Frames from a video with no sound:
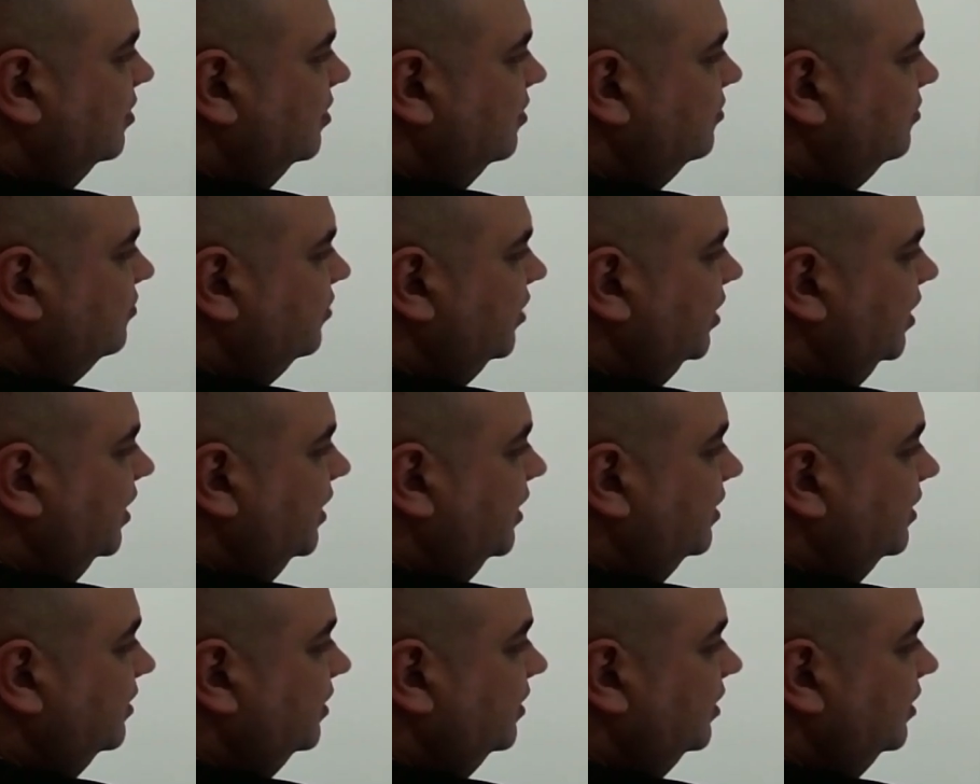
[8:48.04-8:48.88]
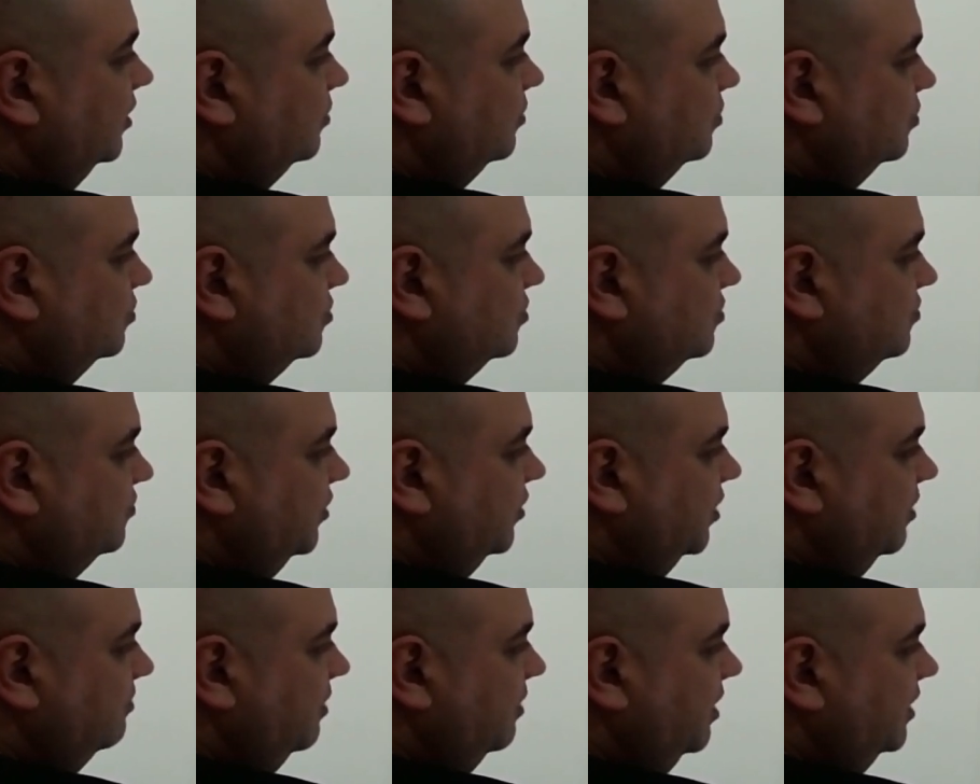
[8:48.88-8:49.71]
Vn equals
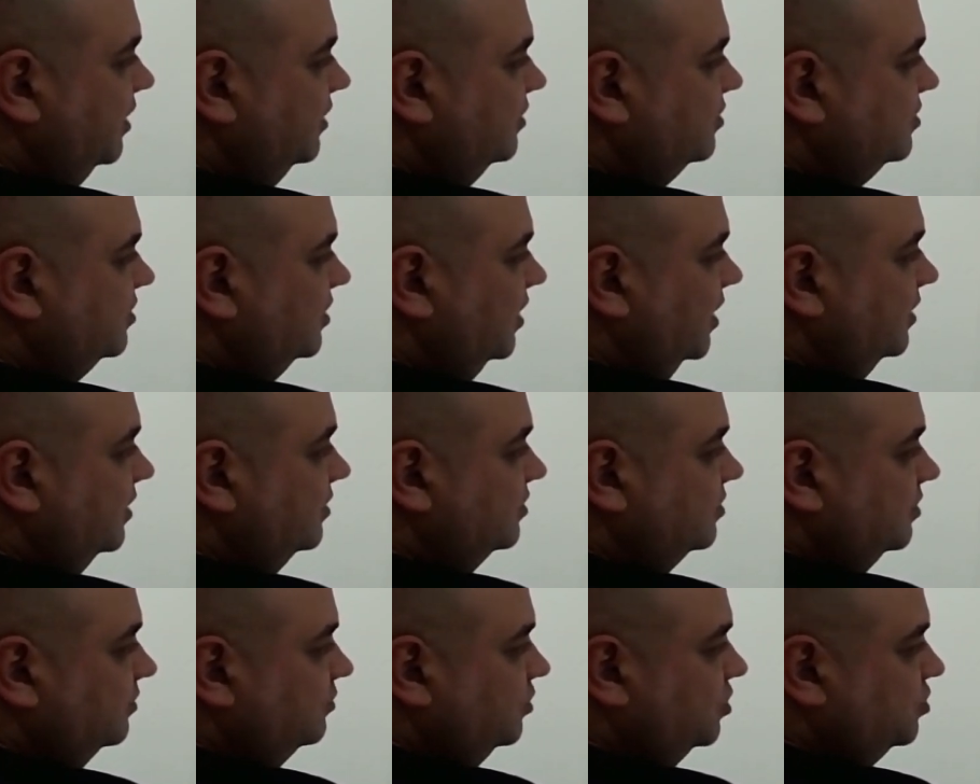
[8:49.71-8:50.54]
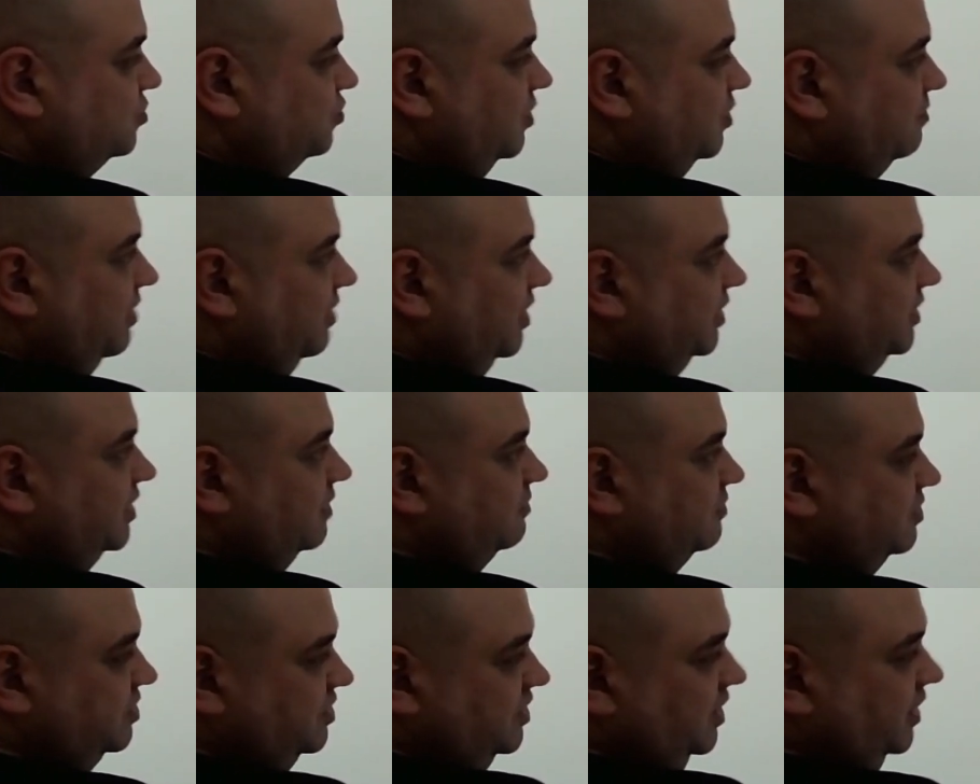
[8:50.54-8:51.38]
Vmax. And I've just remade that
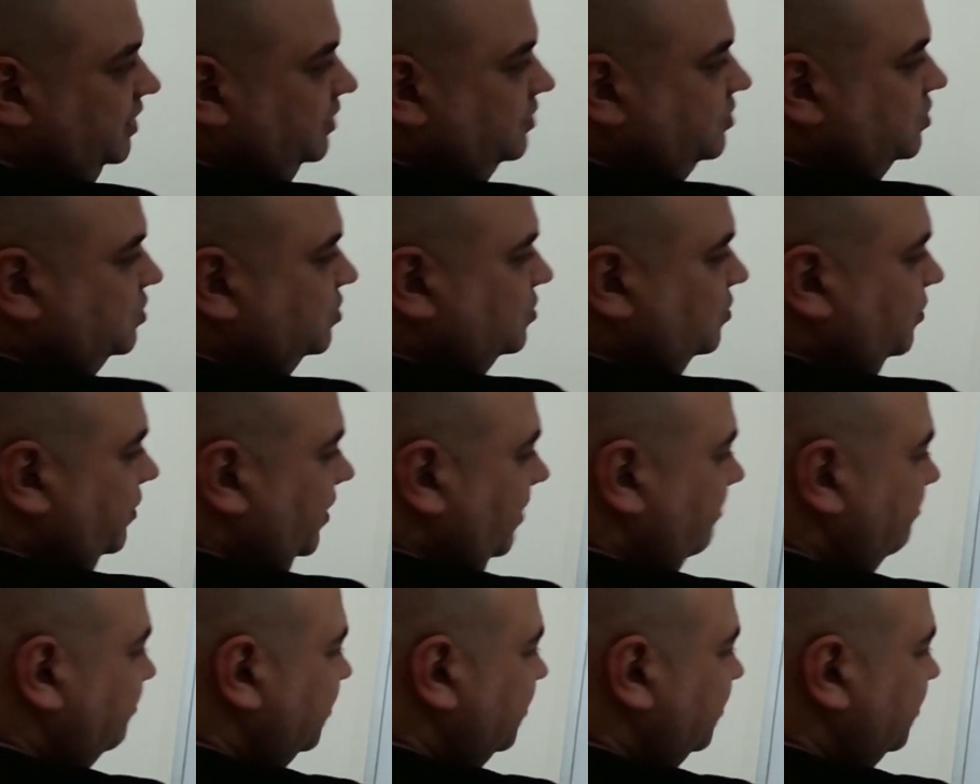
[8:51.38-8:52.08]
mistake. Screw it.